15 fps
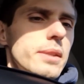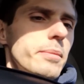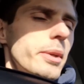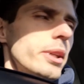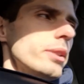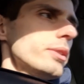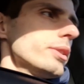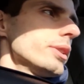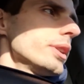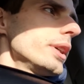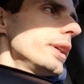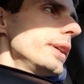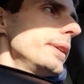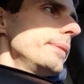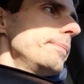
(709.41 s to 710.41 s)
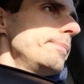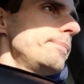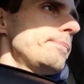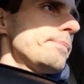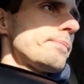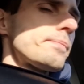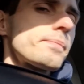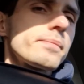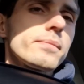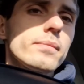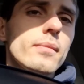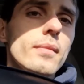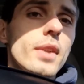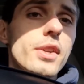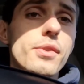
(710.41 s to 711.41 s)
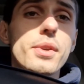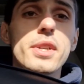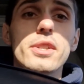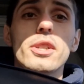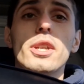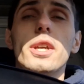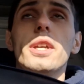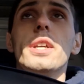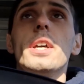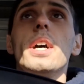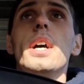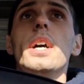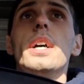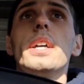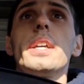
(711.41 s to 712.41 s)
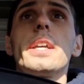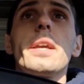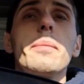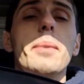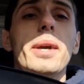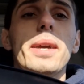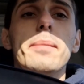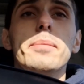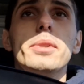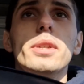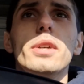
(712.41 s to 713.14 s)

miles. So yesterday I came back empty.